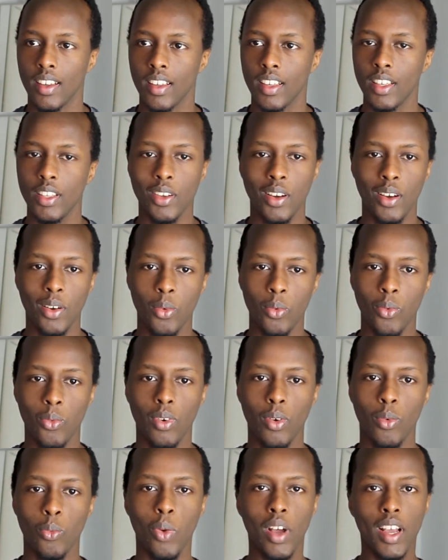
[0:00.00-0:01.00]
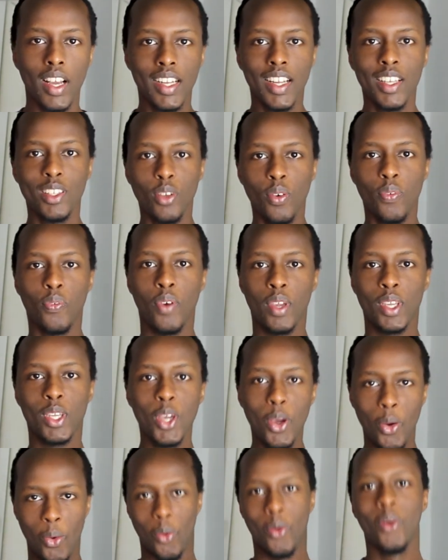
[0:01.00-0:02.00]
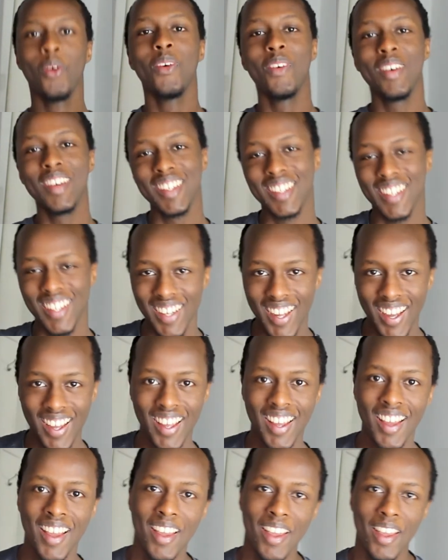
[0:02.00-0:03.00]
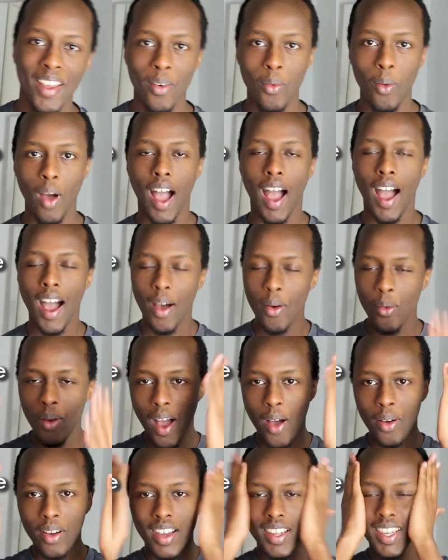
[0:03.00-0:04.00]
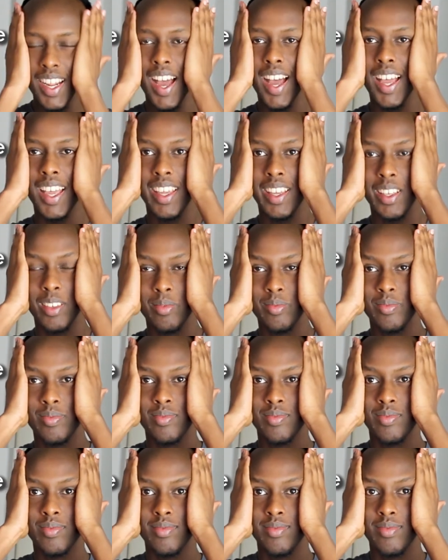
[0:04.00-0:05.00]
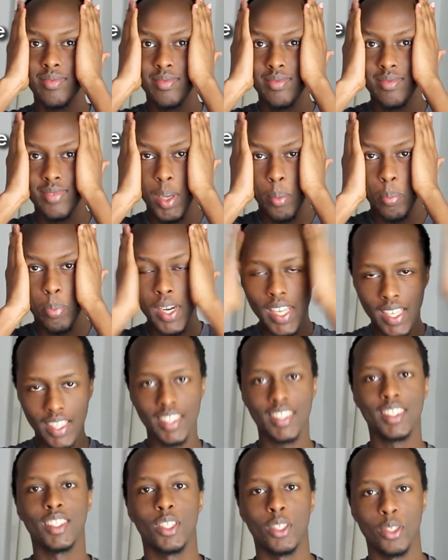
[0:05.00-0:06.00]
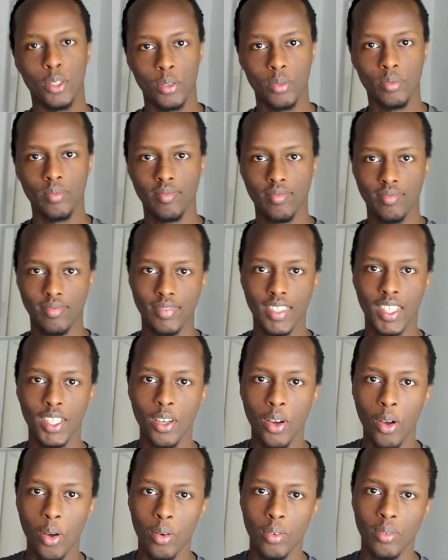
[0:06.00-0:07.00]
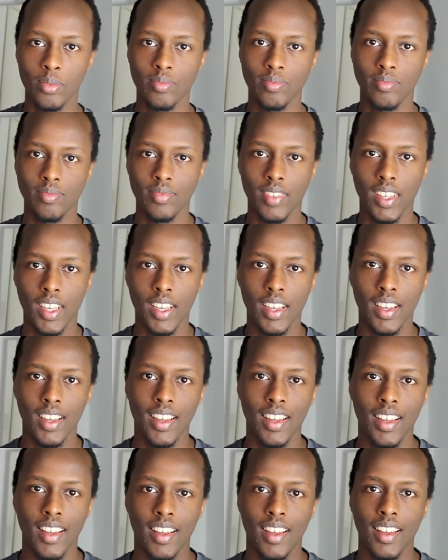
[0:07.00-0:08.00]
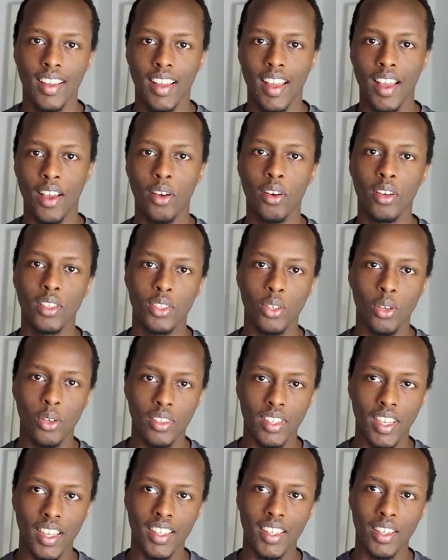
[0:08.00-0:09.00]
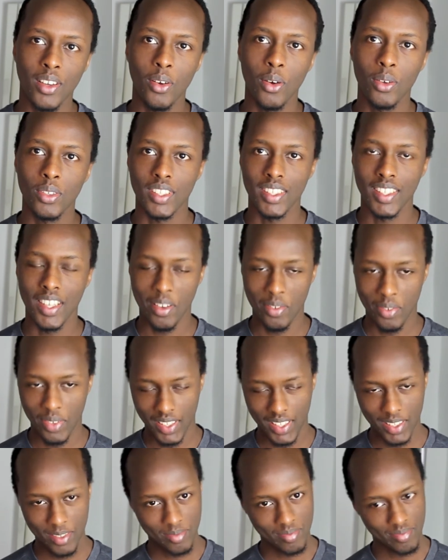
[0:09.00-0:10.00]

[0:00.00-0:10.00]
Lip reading: You know, what can I do for you? How can I please you, you know? And God told Nathan, go to David.